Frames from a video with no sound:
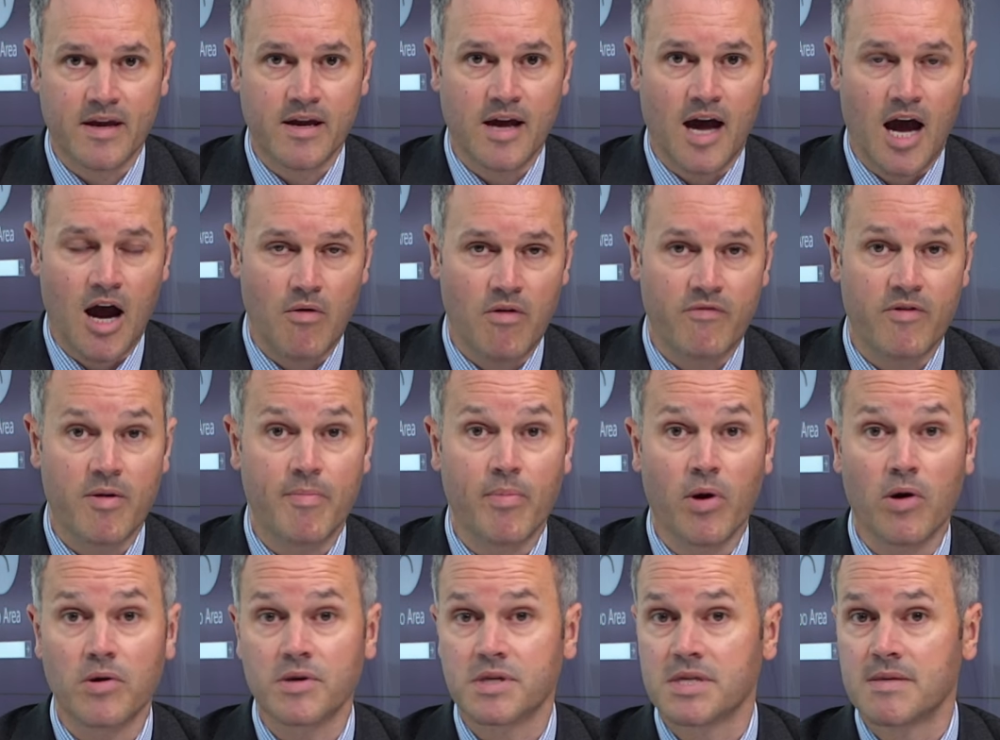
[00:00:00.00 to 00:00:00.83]
However,
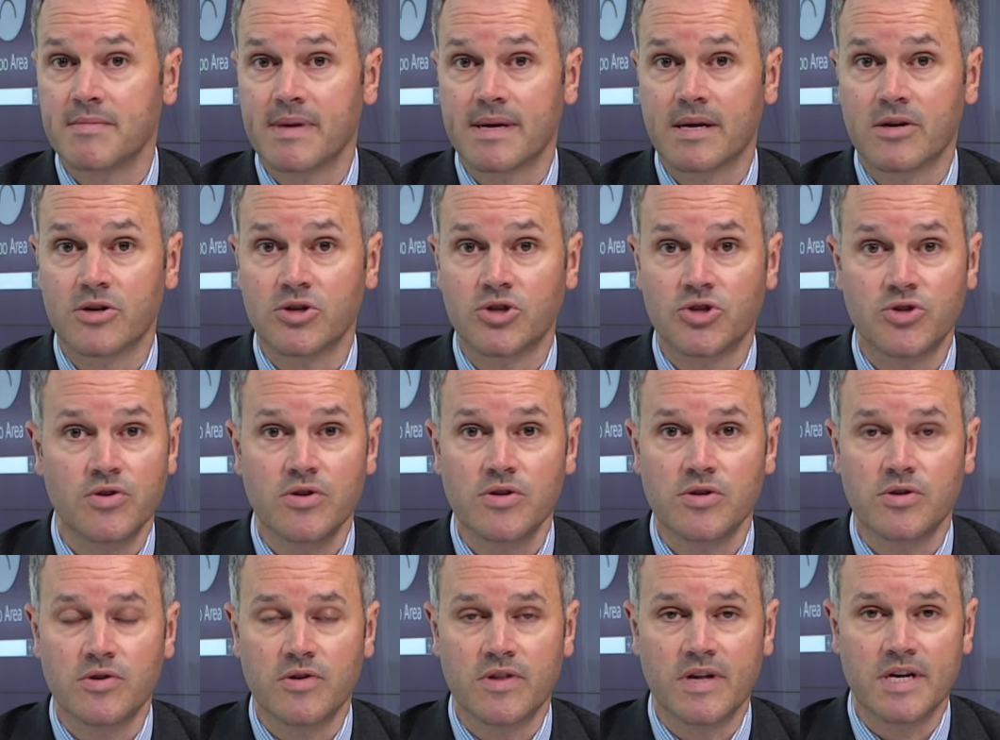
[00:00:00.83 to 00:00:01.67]
policymakers
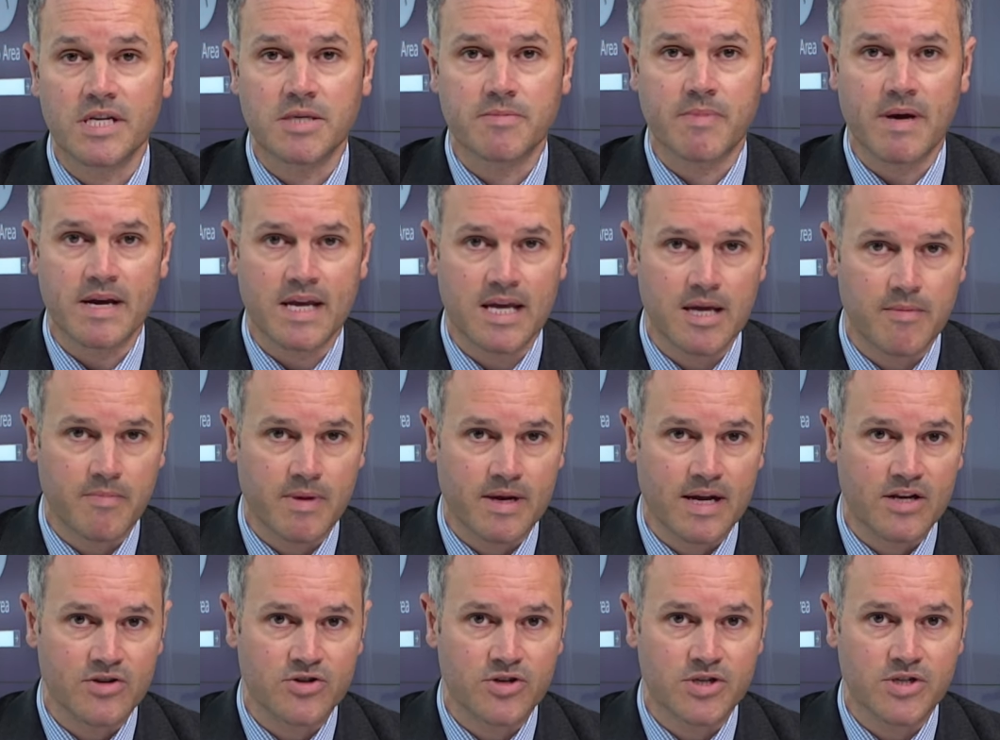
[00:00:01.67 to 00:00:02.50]
shouldn't do this by
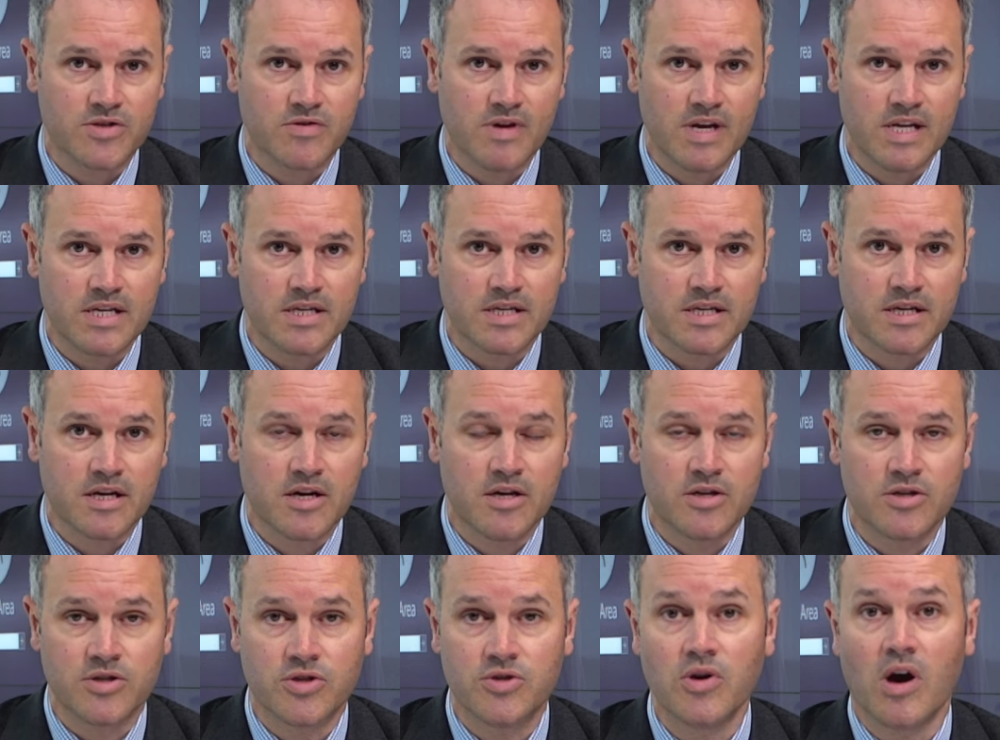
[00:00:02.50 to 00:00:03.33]
keeping interest rates
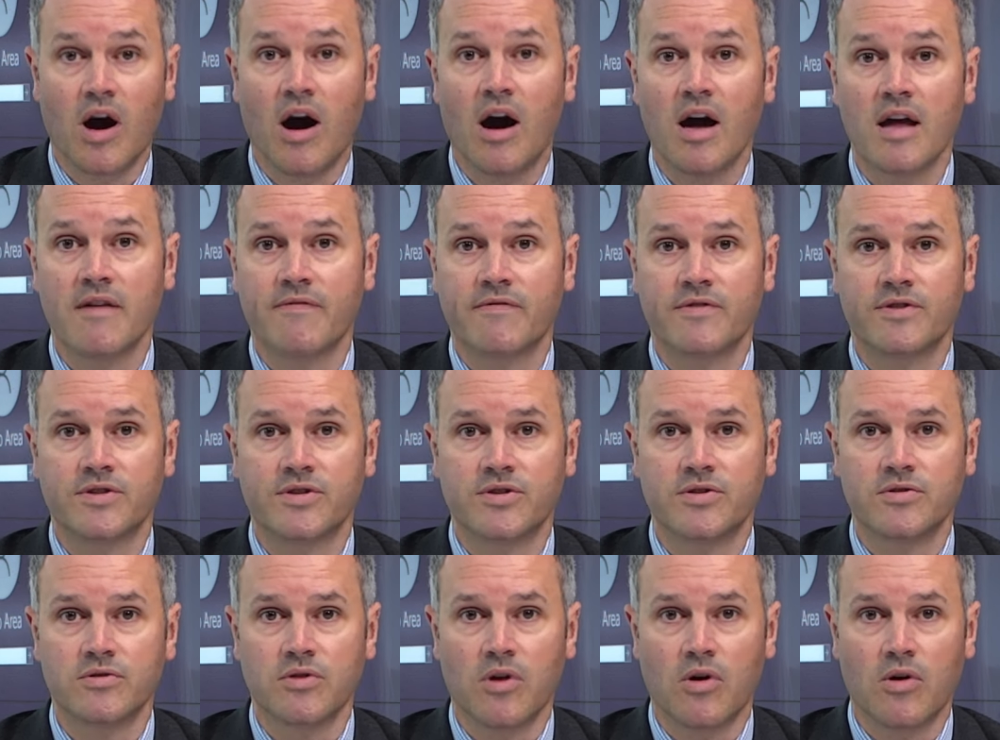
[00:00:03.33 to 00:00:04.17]
too high for
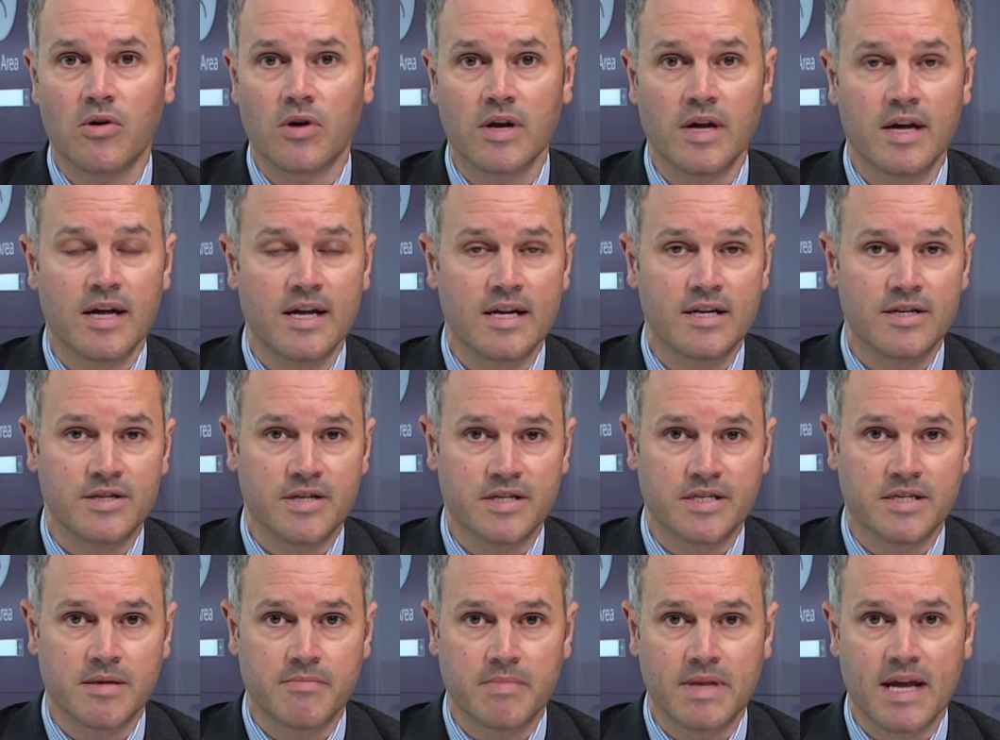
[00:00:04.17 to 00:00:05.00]
too long
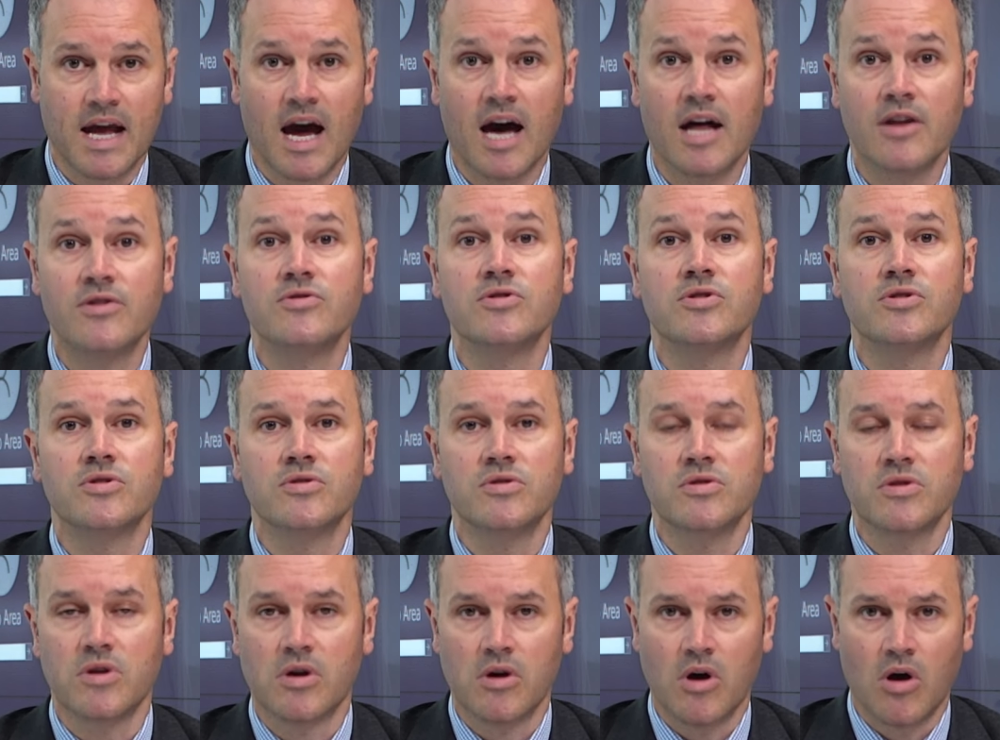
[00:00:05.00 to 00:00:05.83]
to simply
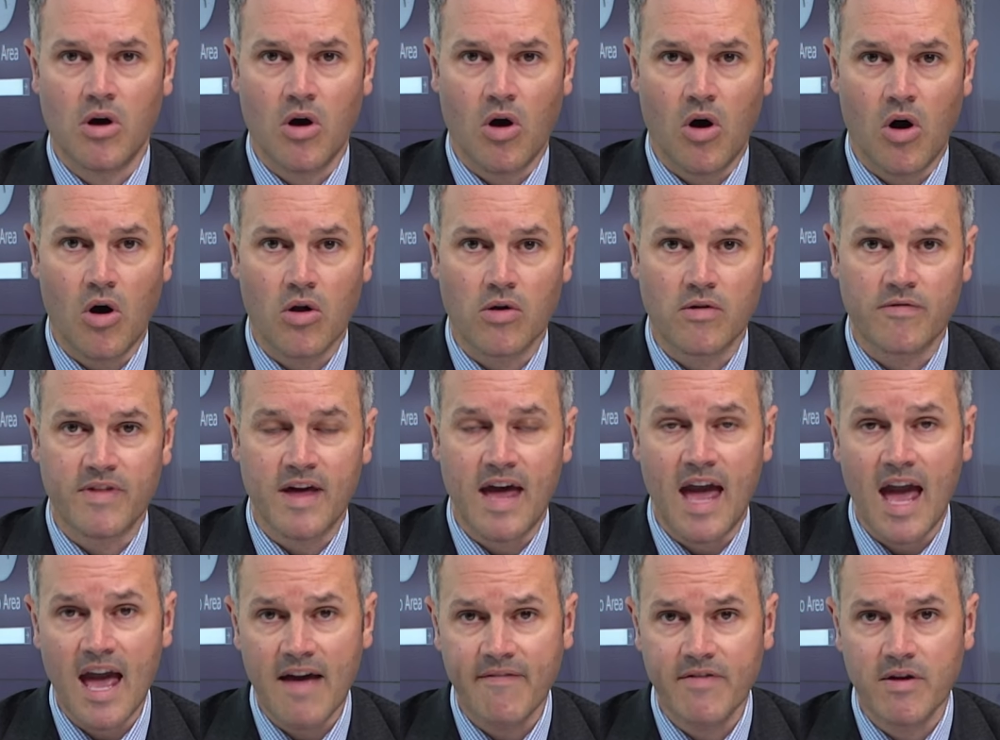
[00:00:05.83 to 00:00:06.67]
undo all of the
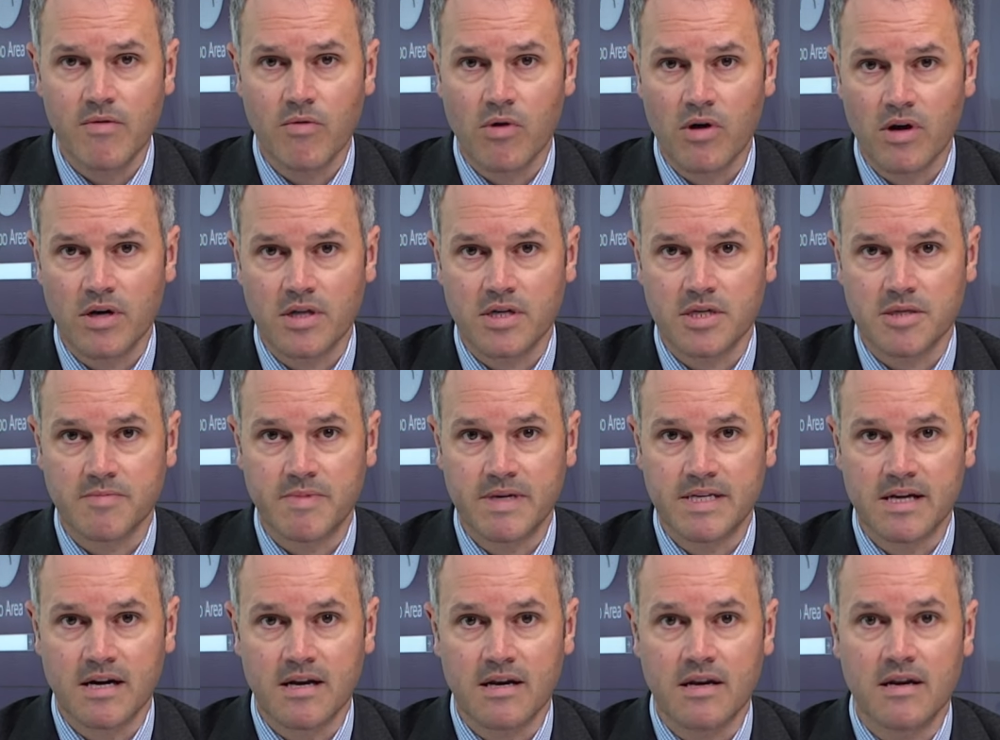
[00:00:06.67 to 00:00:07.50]
heavy work that's
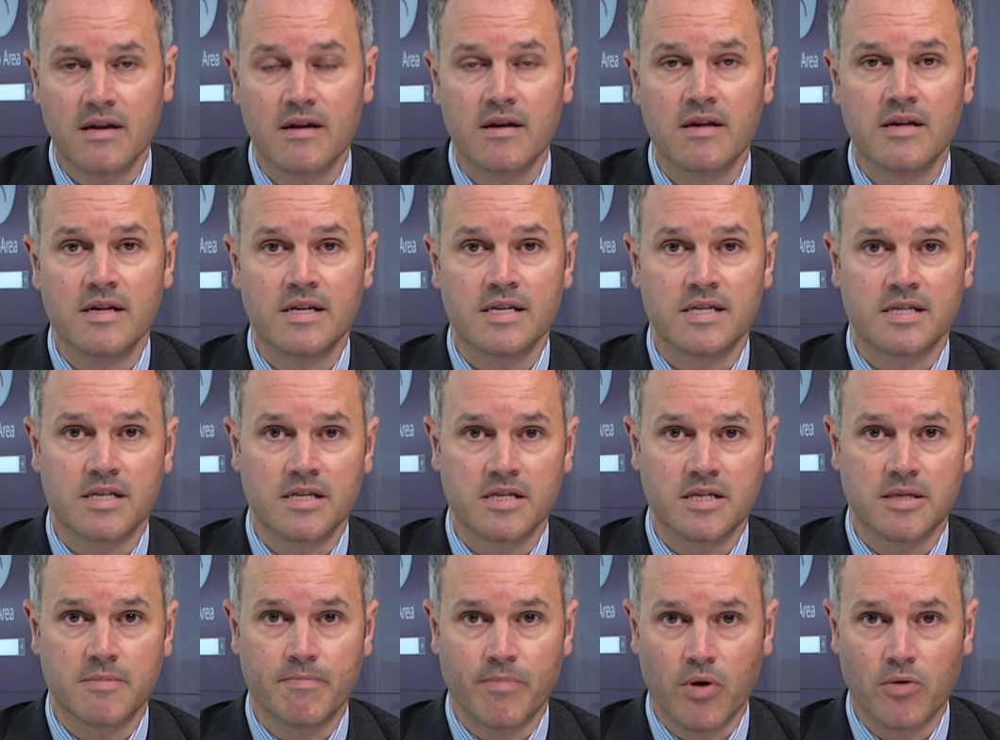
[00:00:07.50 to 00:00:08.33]
been done
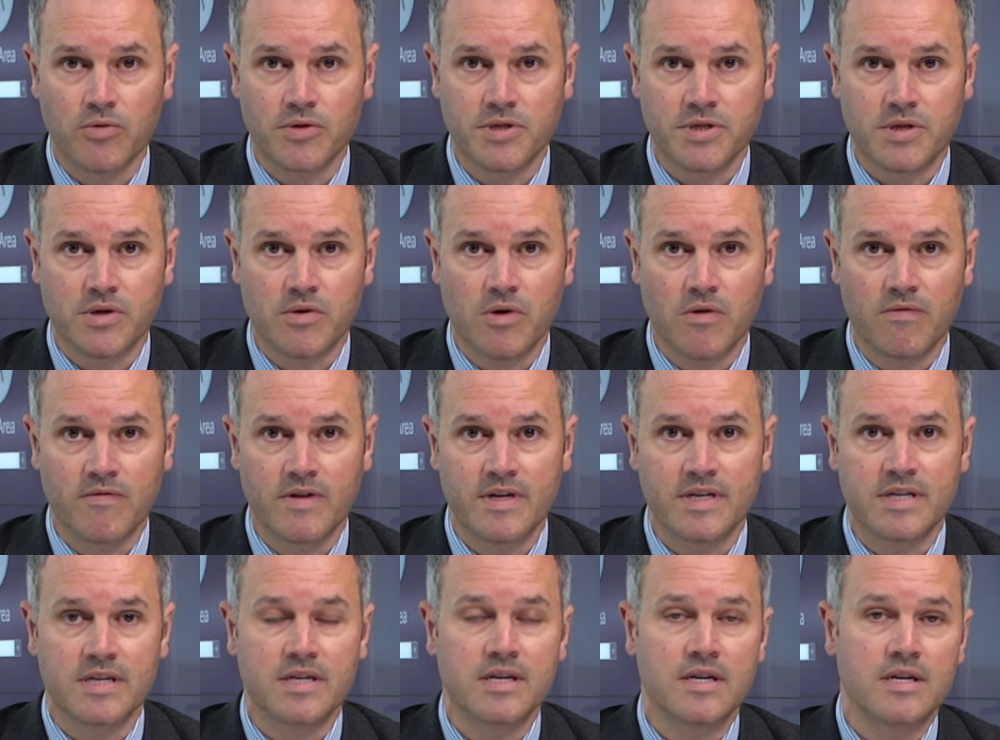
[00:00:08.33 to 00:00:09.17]
since the
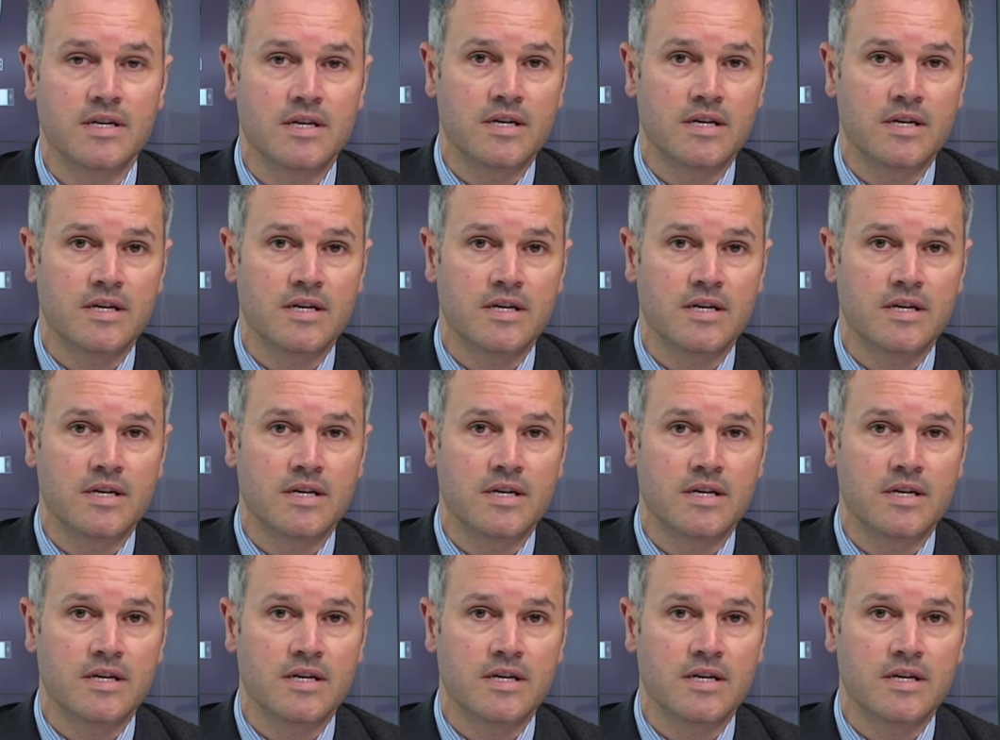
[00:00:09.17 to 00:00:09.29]
post-COVID